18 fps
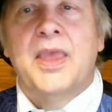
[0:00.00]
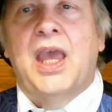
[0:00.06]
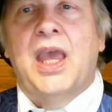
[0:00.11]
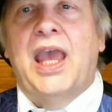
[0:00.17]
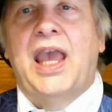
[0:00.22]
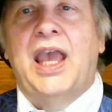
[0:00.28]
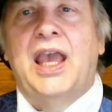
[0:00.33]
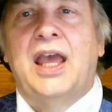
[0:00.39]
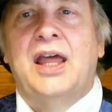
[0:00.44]

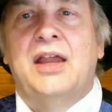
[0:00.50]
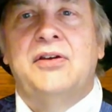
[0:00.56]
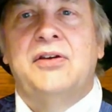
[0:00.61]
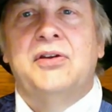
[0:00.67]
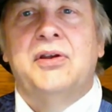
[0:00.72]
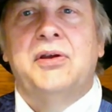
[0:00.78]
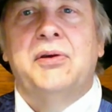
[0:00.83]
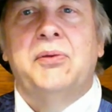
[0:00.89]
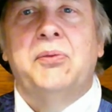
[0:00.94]
and
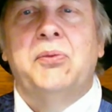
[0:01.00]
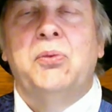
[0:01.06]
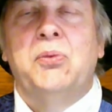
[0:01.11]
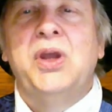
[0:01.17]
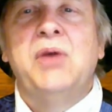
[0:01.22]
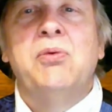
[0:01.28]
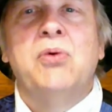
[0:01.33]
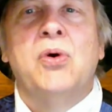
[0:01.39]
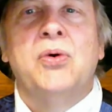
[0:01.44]

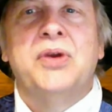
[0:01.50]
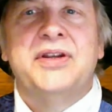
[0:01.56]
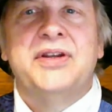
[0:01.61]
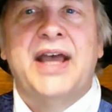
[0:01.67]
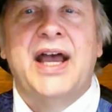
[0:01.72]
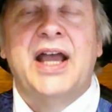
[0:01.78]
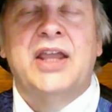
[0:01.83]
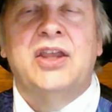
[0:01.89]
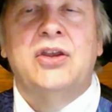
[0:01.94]
we won't
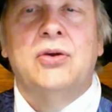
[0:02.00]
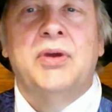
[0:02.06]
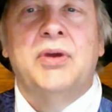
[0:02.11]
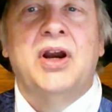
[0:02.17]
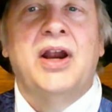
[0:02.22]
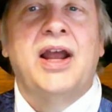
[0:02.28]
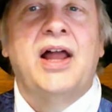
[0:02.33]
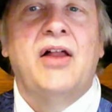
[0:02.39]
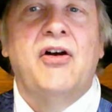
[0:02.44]
attack you and
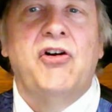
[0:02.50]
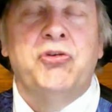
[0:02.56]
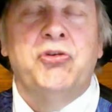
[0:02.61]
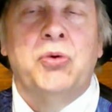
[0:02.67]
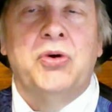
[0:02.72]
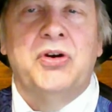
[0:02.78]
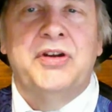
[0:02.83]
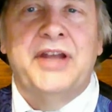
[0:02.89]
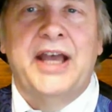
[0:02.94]
our allies
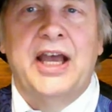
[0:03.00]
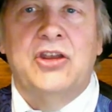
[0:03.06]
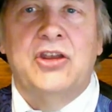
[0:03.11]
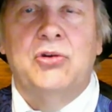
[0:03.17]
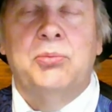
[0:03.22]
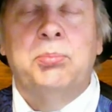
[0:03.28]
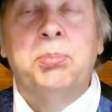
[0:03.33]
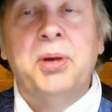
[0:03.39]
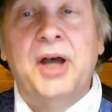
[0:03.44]
won't attack
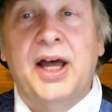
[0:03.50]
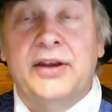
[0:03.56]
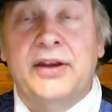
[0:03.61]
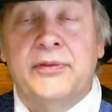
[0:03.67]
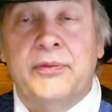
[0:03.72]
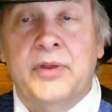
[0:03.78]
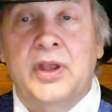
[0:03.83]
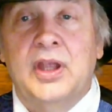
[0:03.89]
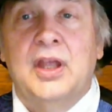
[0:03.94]
you. But
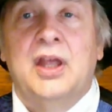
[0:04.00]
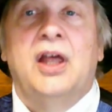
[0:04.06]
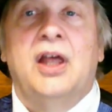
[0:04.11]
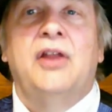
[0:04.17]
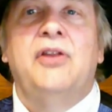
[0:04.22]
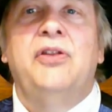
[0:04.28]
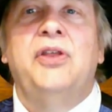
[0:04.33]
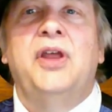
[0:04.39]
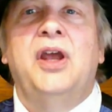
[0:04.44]

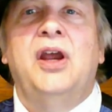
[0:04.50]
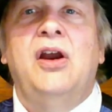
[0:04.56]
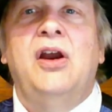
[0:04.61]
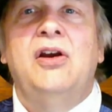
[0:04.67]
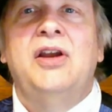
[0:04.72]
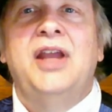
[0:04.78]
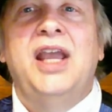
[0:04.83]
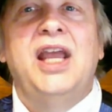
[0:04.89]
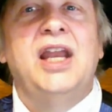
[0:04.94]

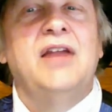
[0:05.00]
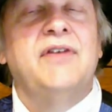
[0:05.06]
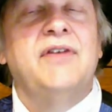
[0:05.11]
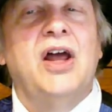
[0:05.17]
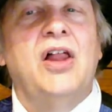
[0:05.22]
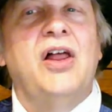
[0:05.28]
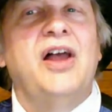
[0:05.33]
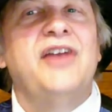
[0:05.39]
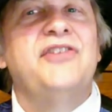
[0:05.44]
their native
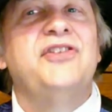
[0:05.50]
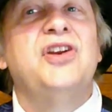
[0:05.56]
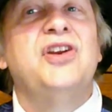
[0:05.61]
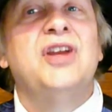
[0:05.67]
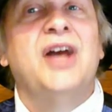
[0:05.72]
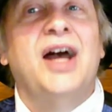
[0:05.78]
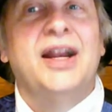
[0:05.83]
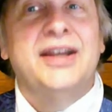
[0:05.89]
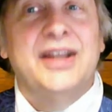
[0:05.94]
allies did
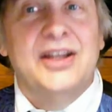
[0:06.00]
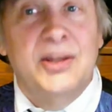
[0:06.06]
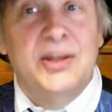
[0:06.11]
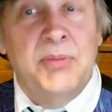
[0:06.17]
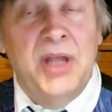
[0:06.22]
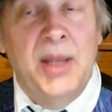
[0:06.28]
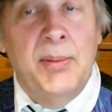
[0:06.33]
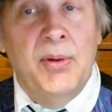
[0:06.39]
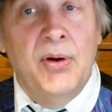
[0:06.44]
not get the
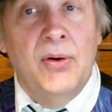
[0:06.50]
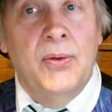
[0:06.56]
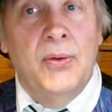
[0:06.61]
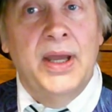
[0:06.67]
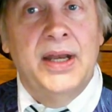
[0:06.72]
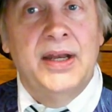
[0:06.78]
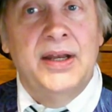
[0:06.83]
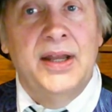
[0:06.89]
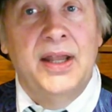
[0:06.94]
memo
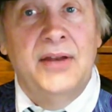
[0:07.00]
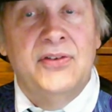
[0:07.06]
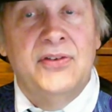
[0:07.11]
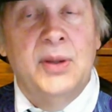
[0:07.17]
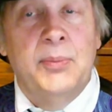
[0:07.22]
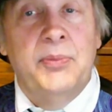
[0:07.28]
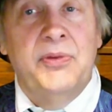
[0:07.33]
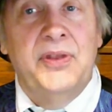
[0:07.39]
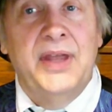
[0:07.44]
and it ends
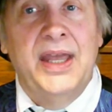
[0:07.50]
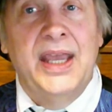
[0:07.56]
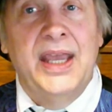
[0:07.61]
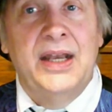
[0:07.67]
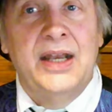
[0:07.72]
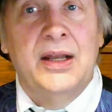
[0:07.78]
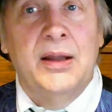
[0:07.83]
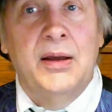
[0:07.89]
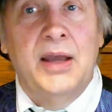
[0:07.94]
up, they
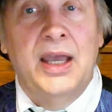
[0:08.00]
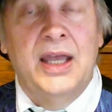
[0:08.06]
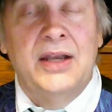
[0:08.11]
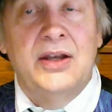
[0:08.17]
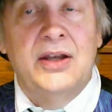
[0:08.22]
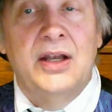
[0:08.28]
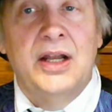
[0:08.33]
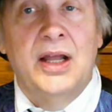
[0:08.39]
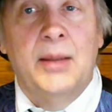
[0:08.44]
end up,
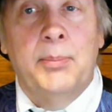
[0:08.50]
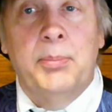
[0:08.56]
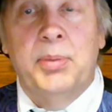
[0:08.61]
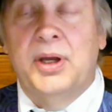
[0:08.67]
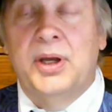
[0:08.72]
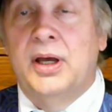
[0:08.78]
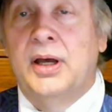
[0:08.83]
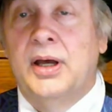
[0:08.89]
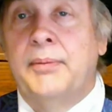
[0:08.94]
ended up,
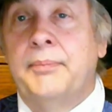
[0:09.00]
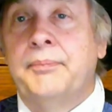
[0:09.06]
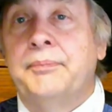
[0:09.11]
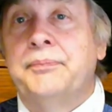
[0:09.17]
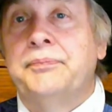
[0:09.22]
um,